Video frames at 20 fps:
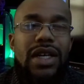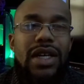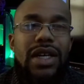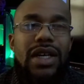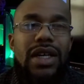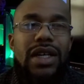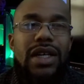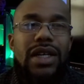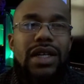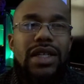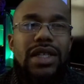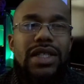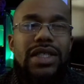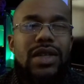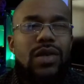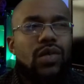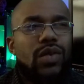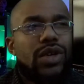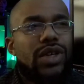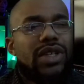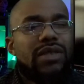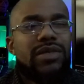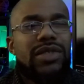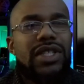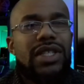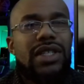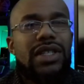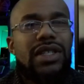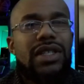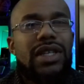is it
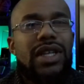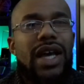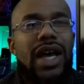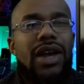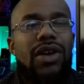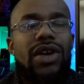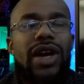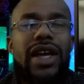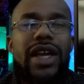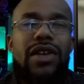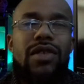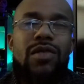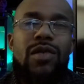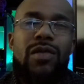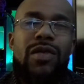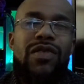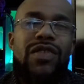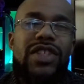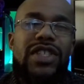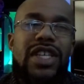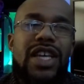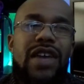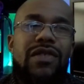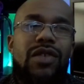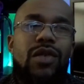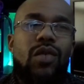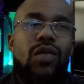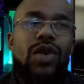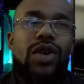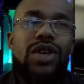Williamson? I can't remember if it's
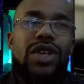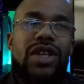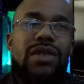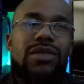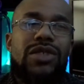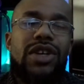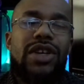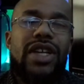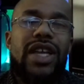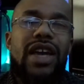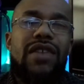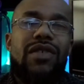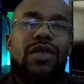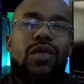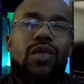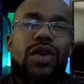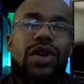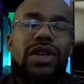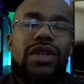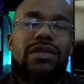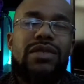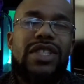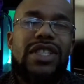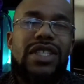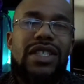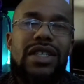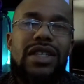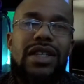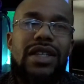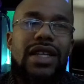Kevin Williams or Kevin
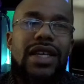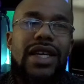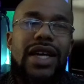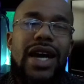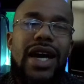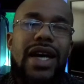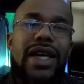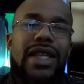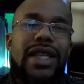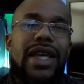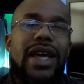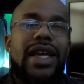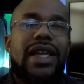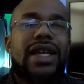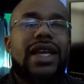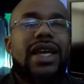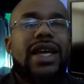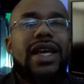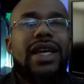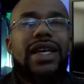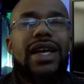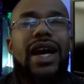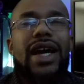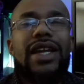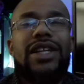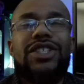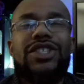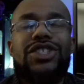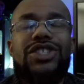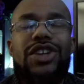Williamson, the guy that
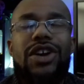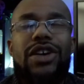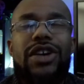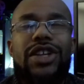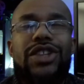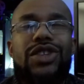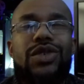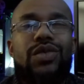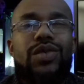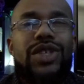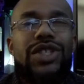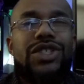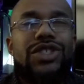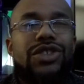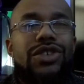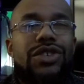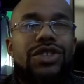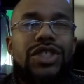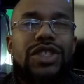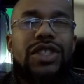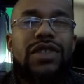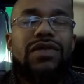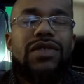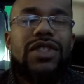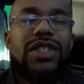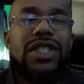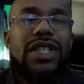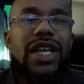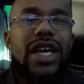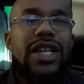kind of started the resurgence of
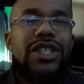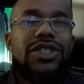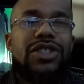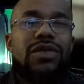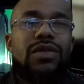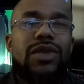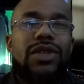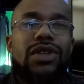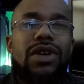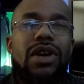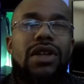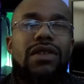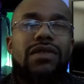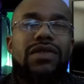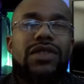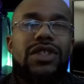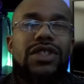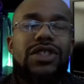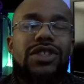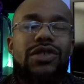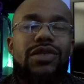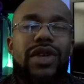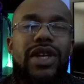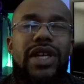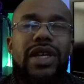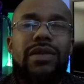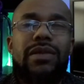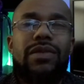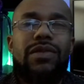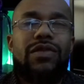the slasher with all of the
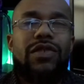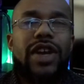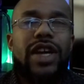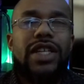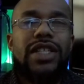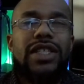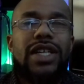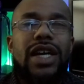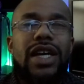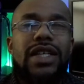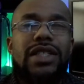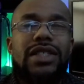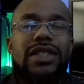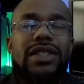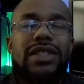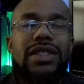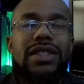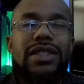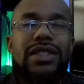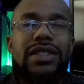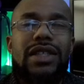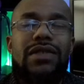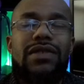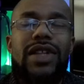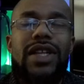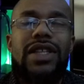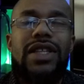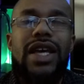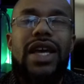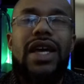Scream franchises and stuff
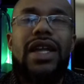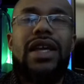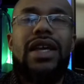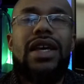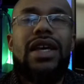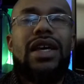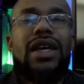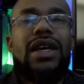like that.